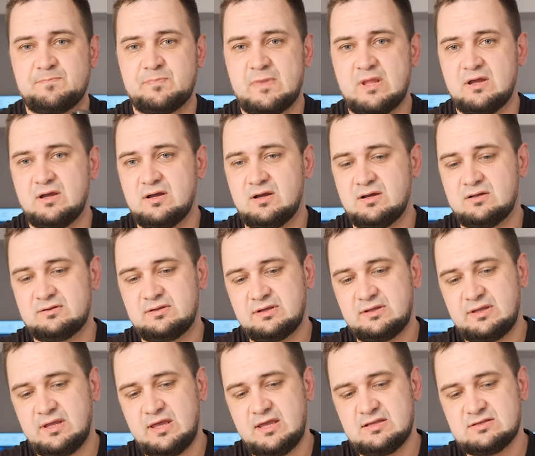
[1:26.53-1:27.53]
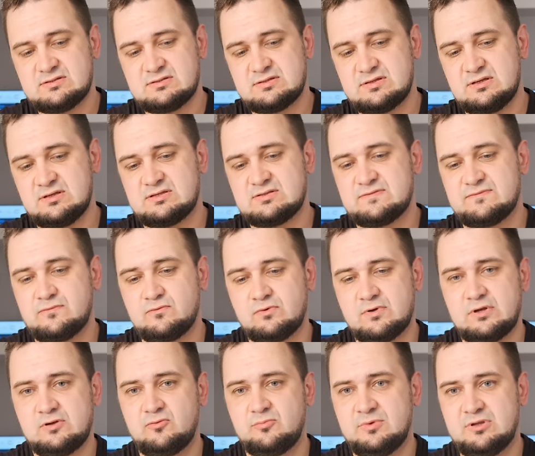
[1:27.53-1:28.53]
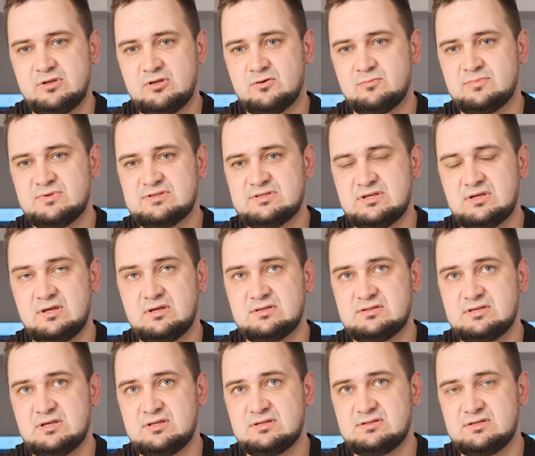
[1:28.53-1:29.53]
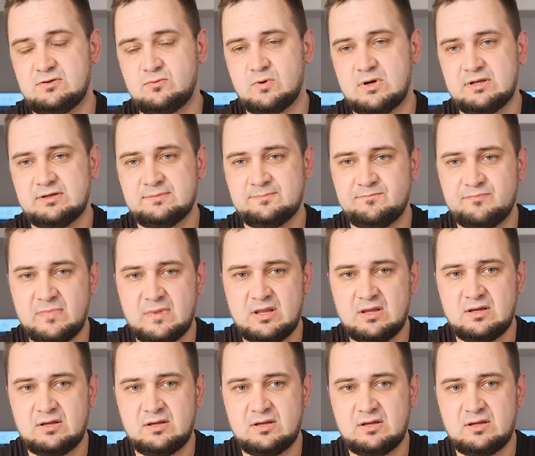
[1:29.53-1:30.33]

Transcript: The case is full aluminium, CNC one.